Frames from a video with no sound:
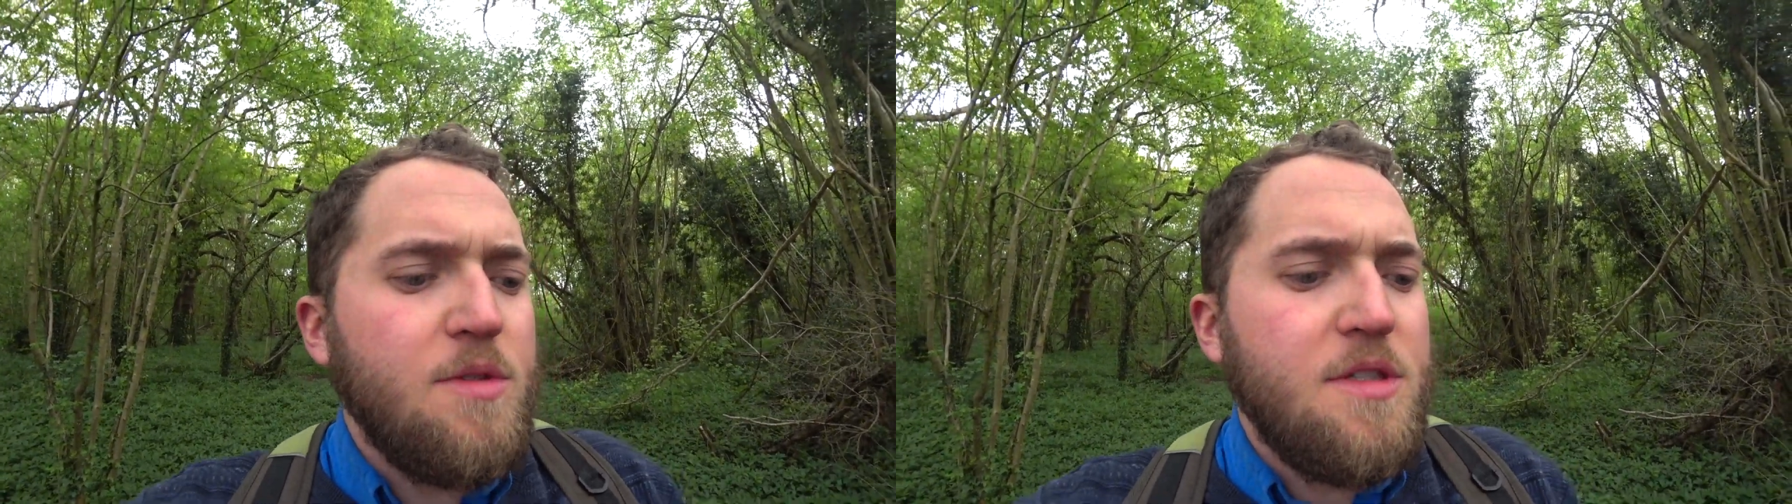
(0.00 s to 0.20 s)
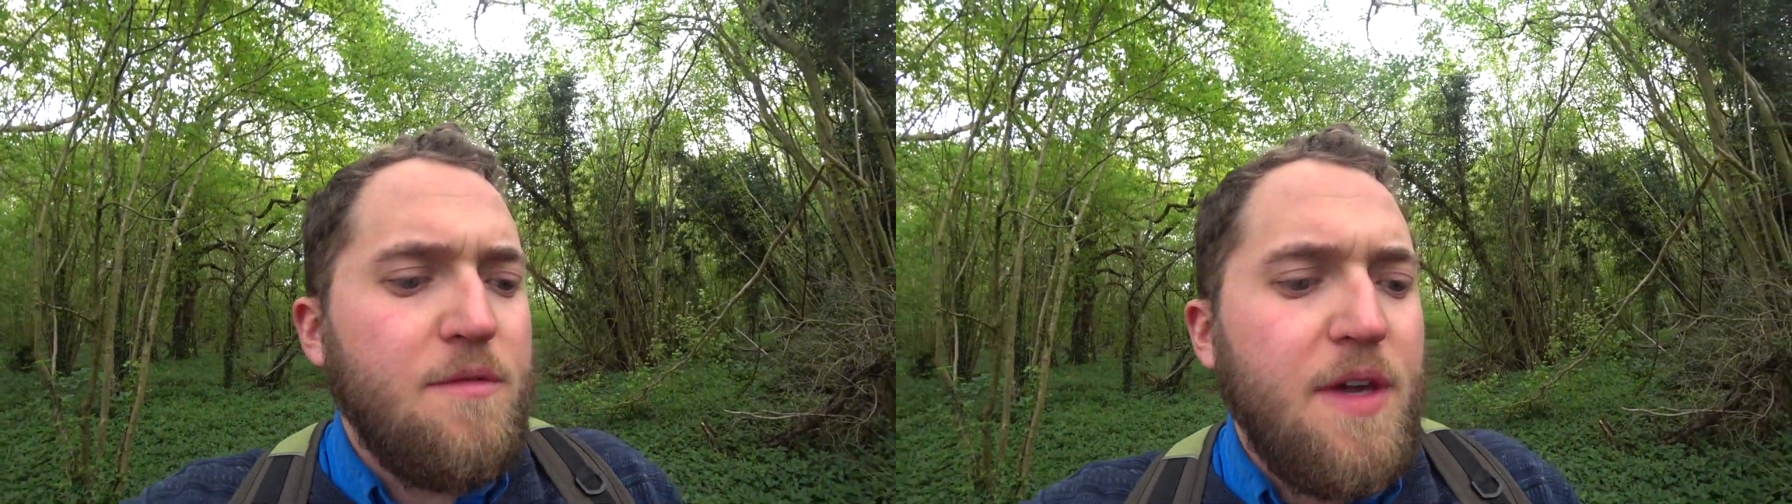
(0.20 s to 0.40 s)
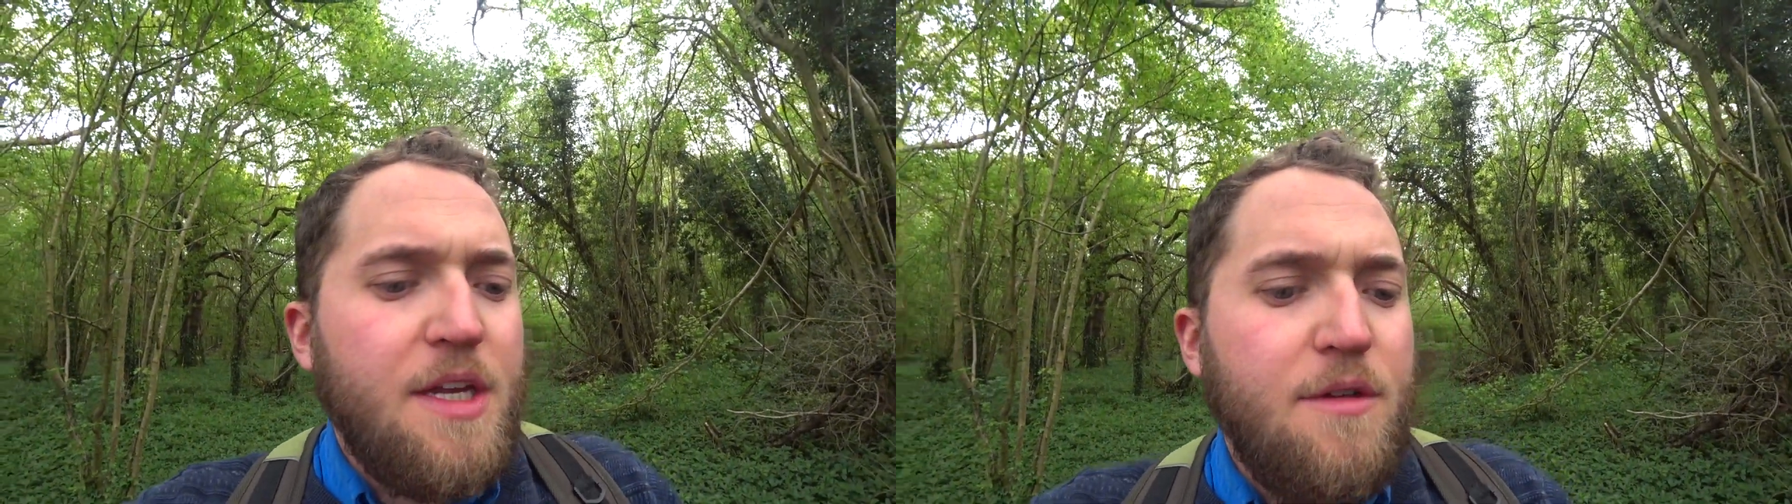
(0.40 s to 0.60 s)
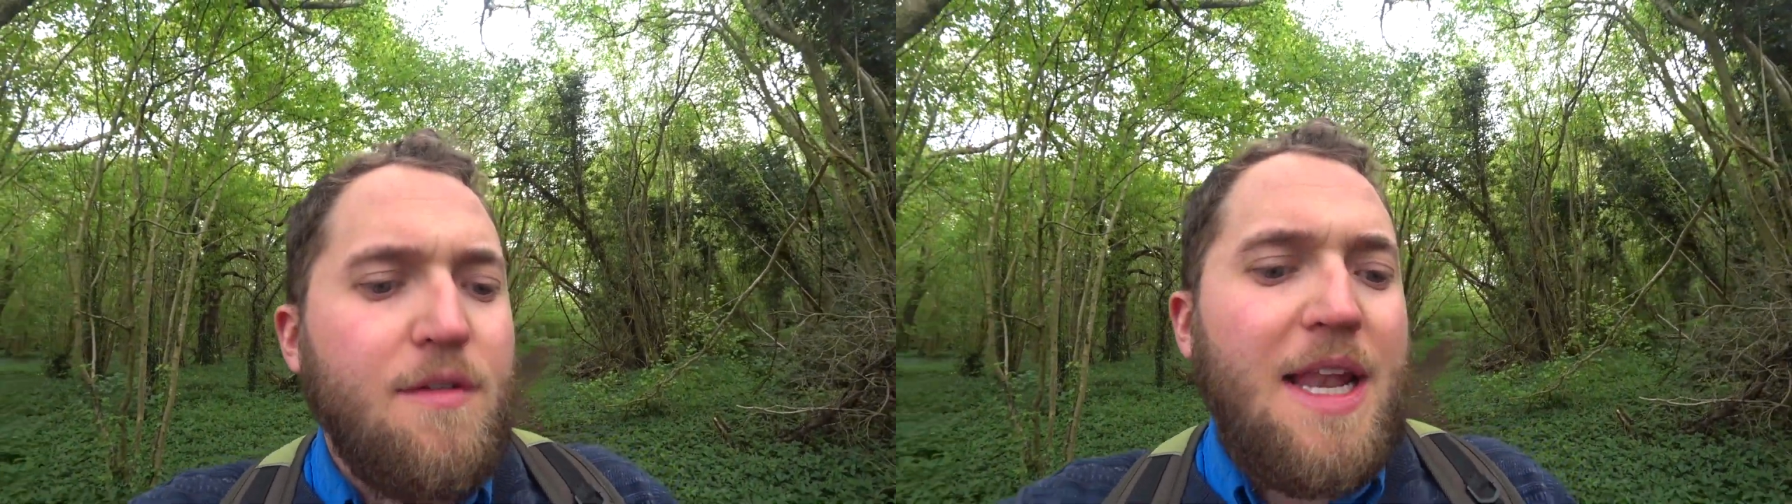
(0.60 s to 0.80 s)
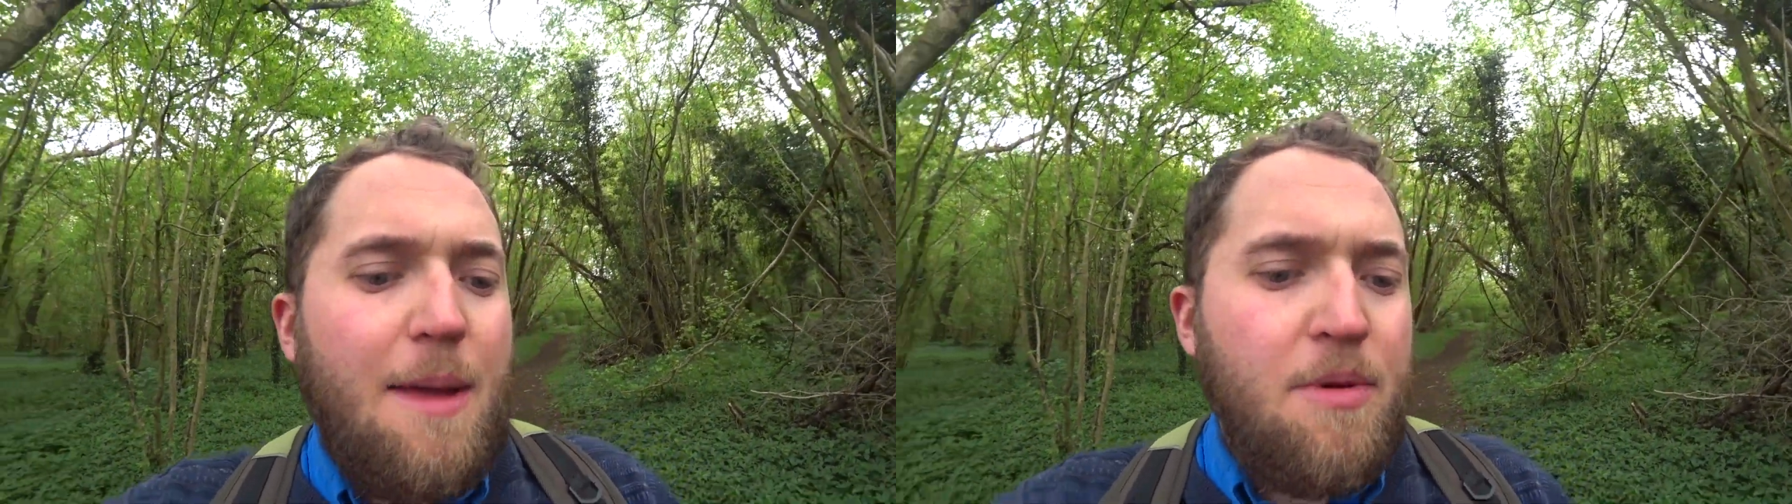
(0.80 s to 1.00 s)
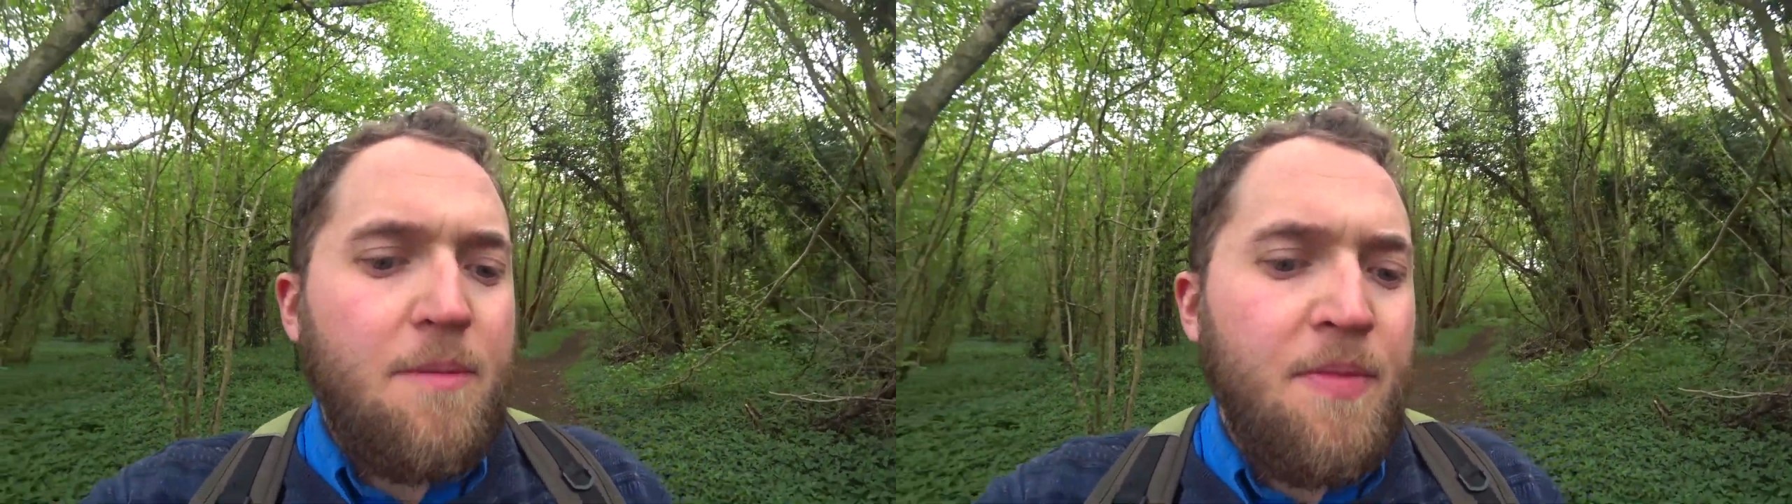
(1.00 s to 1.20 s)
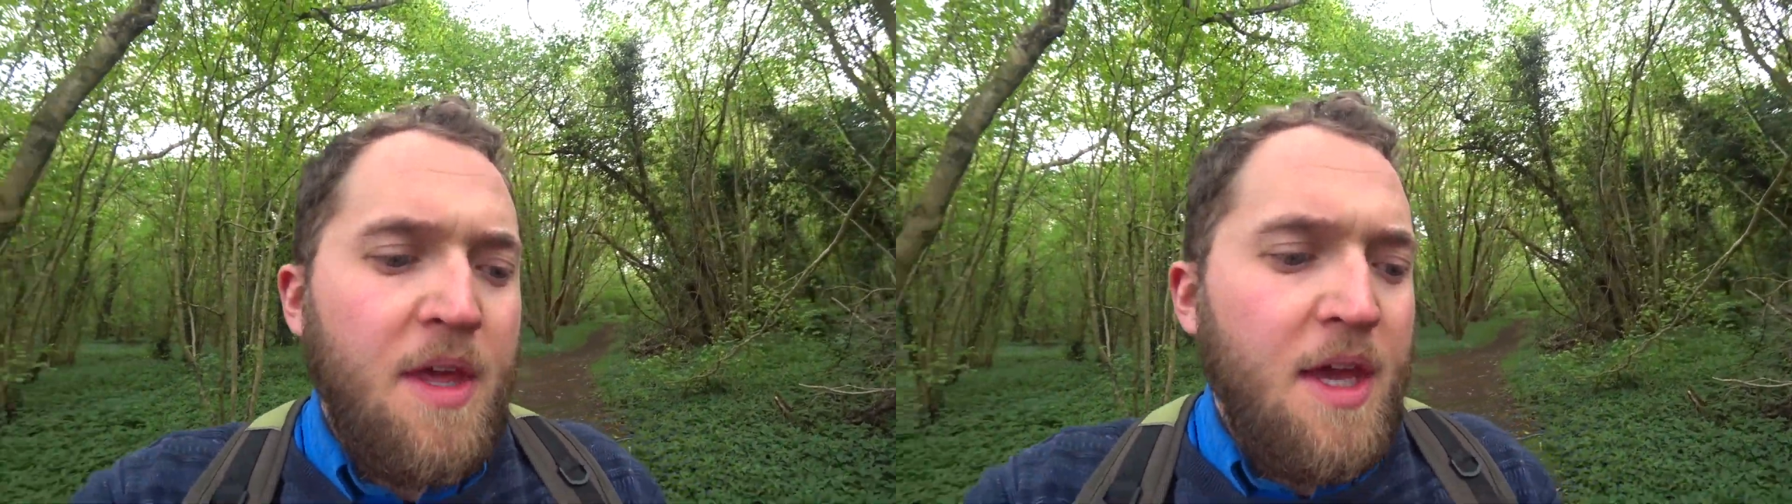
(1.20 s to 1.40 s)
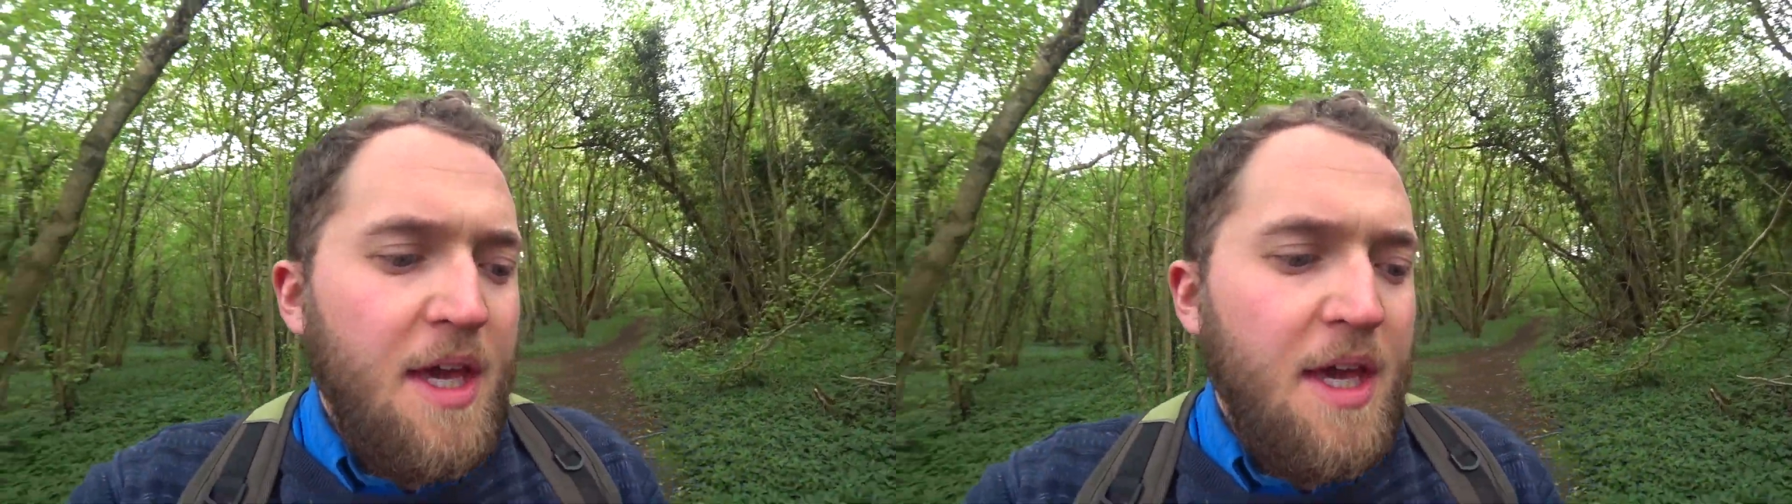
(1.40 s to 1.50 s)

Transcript: was the vicar of Clapham.